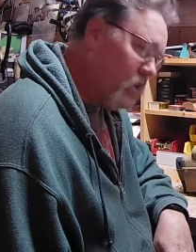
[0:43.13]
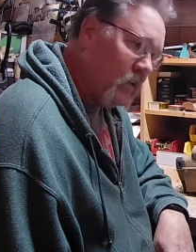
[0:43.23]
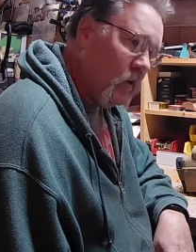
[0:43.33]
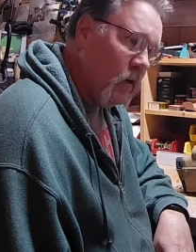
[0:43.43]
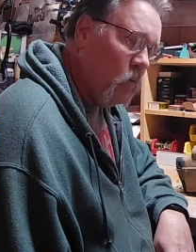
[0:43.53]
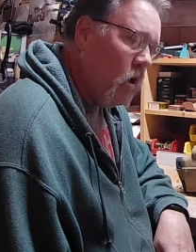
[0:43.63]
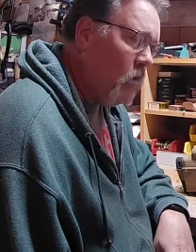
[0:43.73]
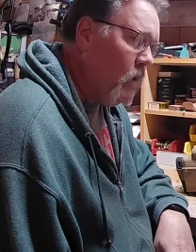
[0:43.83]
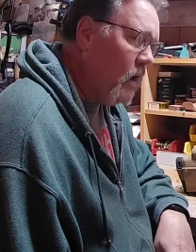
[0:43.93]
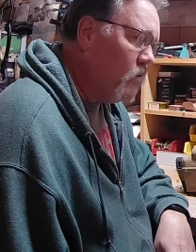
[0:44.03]
I did a while
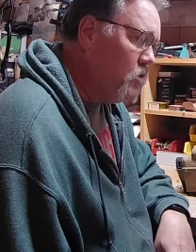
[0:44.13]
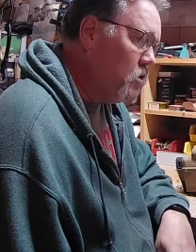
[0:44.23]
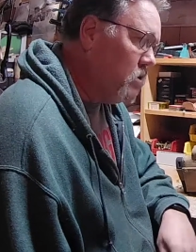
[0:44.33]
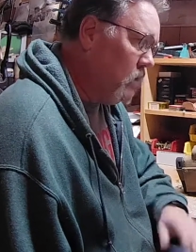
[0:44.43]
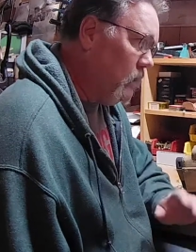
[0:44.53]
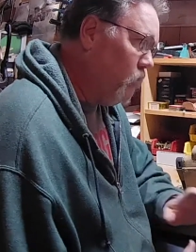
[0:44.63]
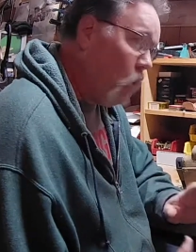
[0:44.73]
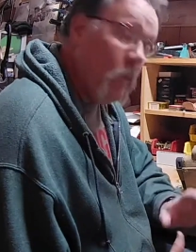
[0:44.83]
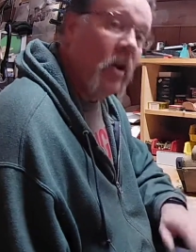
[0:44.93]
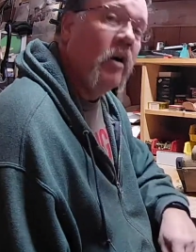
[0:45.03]
back, just
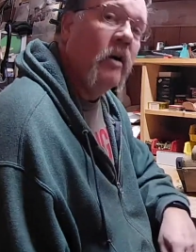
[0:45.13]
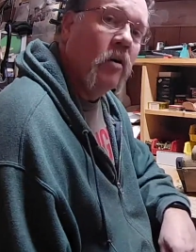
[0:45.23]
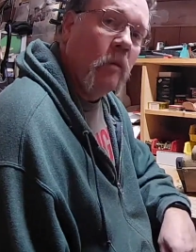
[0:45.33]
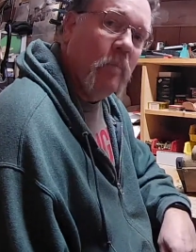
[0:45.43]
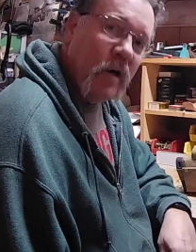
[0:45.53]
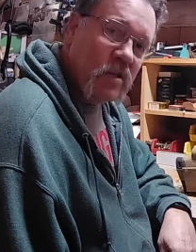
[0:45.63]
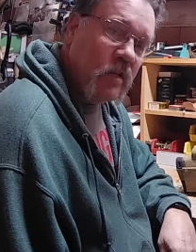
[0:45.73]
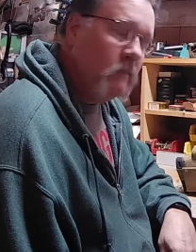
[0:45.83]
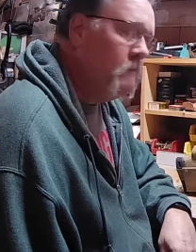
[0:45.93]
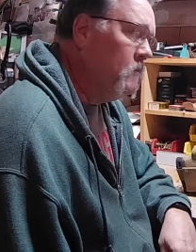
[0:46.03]
varmint hunting on a
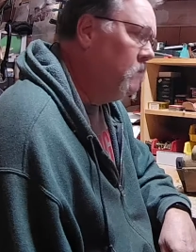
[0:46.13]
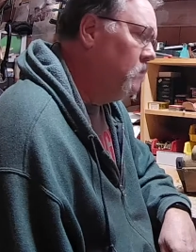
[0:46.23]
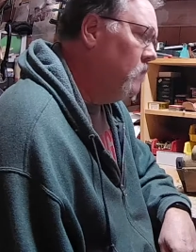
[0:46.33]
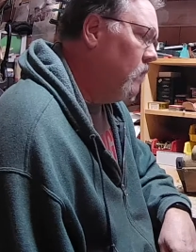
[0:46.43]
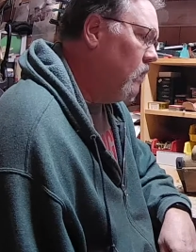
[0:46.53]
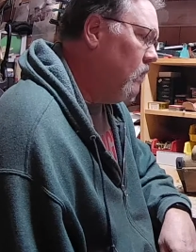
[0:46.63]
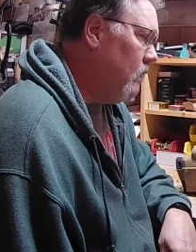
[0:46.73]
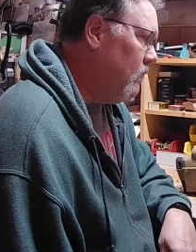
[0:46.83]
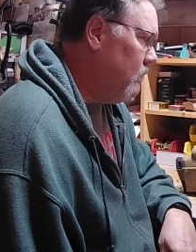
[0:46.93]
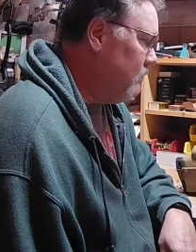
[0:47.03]
budget.
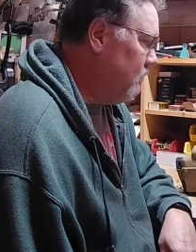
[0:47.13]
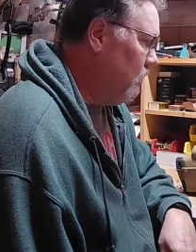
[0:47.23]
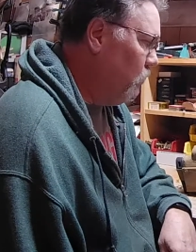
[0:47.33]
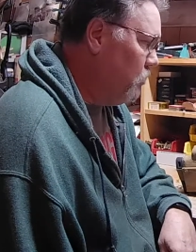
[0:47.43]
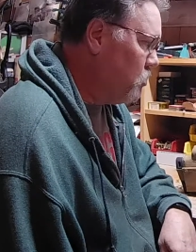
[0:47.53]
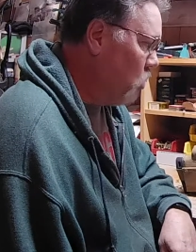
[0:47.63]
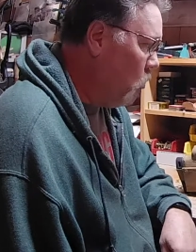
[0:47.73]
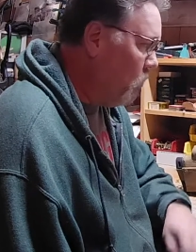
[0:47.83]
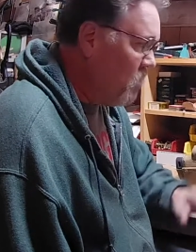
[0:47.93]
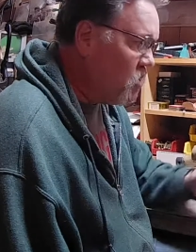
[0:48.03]
The
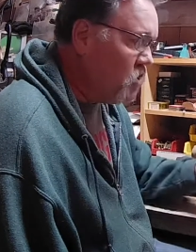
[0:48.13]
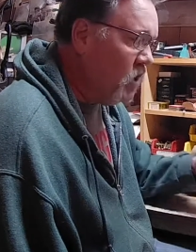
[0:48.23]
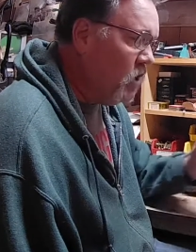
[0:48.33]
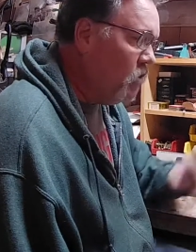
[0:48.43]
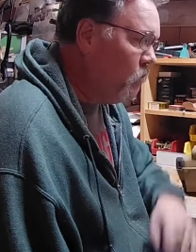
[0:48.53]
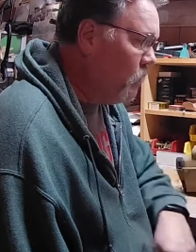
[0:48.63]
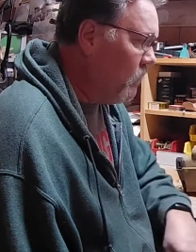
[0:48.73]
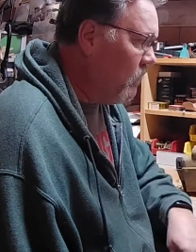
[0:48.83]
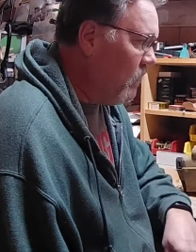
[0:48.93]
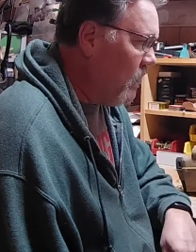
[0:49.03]
scope itself,
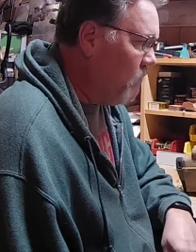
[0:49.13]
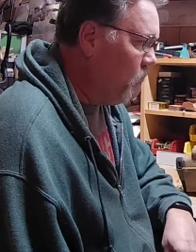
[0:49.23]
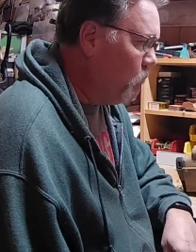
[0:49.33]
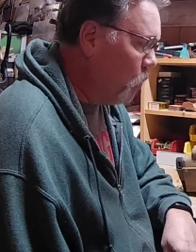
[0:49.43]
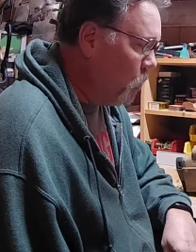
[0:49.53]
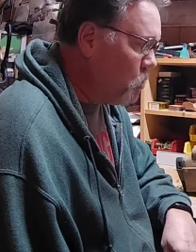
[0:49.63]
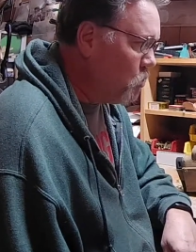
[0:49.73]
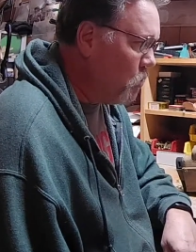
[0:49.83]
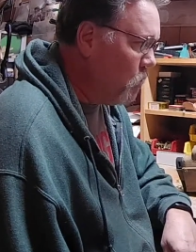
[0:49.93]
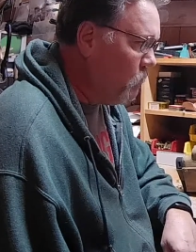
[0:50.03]
I'm pretty
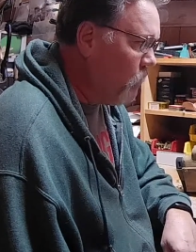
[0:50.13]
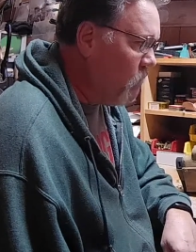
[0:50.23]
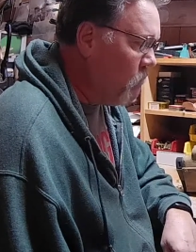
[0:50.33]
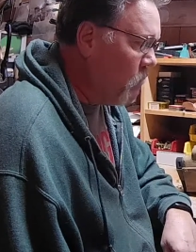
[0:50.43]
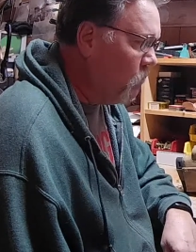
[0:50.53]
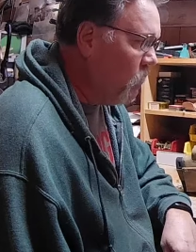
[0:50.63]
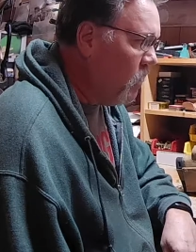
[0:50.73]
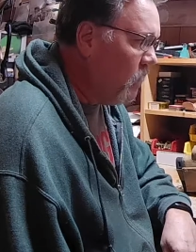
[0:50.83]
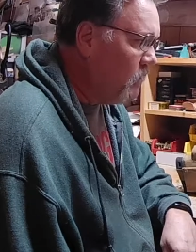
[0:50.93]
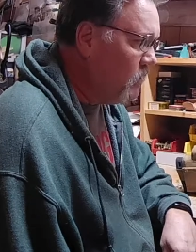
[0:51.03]
sure, if I remember
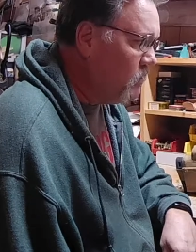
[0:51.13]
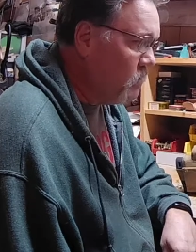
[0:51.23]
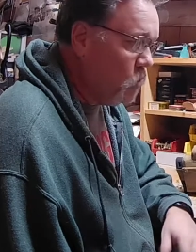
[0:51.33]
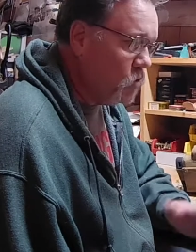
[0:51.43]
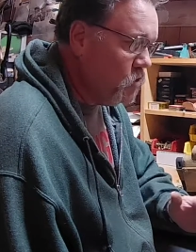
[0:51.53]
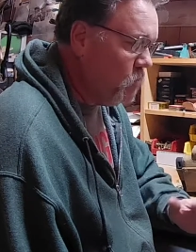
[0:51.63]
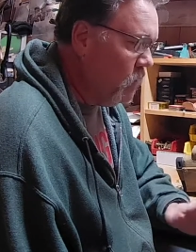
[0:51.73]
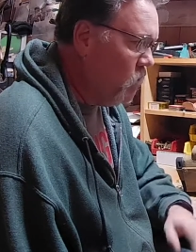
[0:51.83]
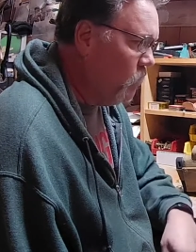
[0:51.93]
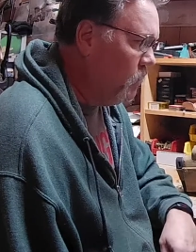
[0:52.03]
right, of course it's been
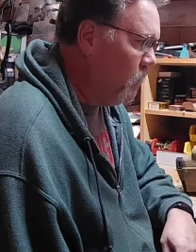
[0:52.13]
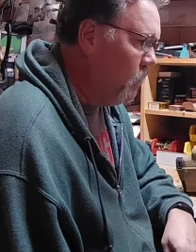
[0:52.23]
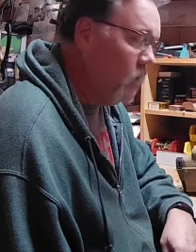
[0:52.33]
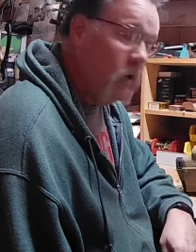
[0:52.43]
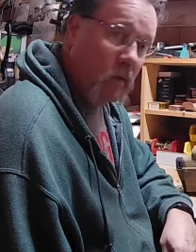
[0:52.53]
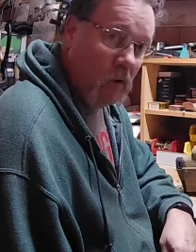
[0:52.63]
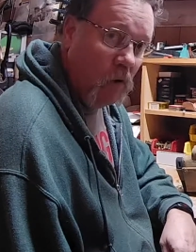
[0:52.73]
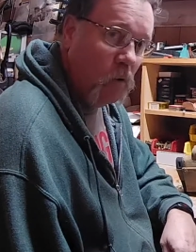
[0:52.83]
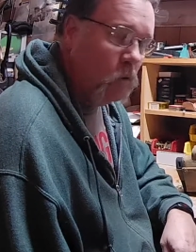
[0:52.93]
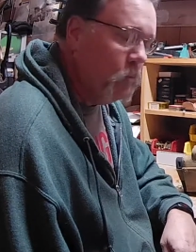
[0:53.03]
over a year and I'm
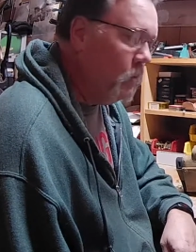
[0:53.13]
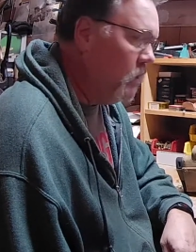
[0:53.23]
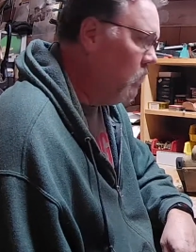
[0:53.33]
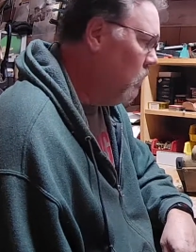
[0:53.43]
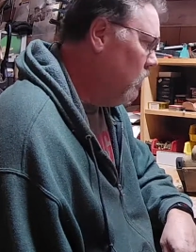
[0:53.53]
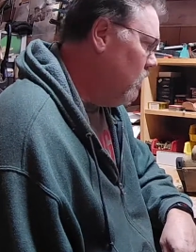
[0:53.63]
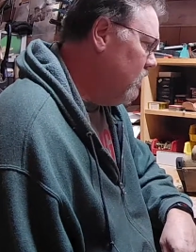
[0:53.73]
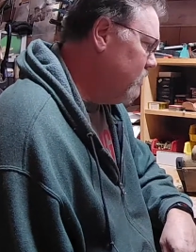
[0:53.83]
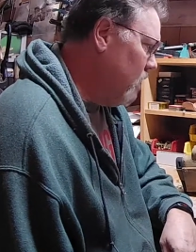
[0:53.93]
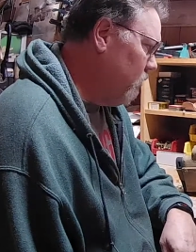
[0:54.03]
old, but
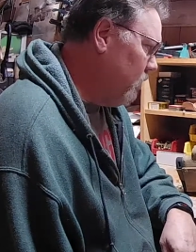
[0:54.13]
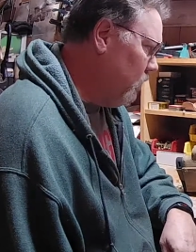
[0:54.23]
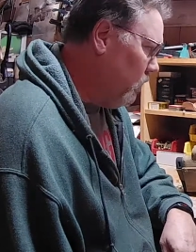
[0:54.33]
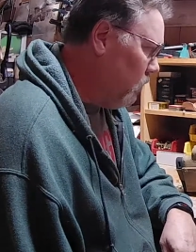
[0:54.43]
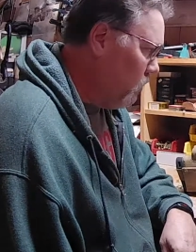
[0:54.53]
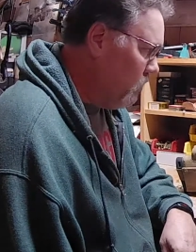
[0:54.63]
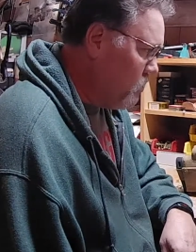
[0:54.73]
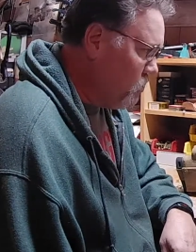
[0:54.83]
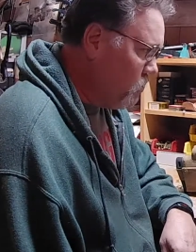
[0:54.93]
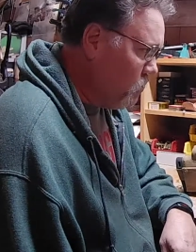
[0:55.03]
as I recall,
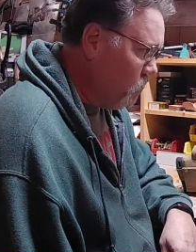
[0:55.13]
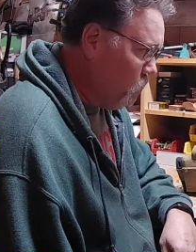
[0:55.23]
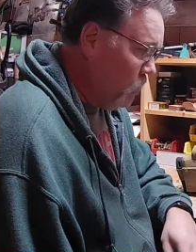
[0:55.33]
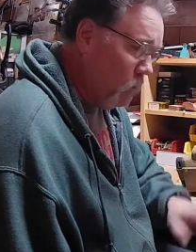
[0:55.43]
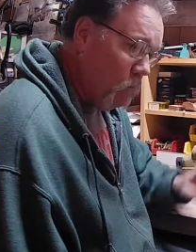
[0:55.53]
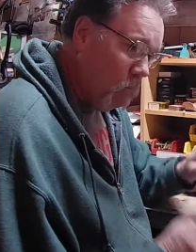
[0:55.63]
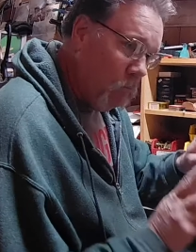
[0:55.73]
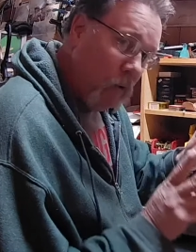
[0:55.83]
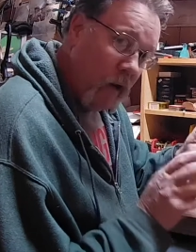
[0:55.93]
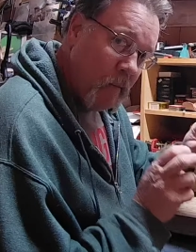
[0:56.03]
this is their
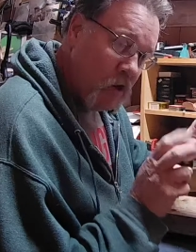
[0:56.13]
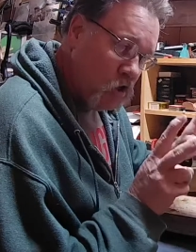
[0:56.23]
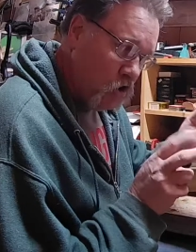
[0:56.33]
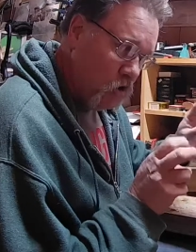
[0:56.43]
blemish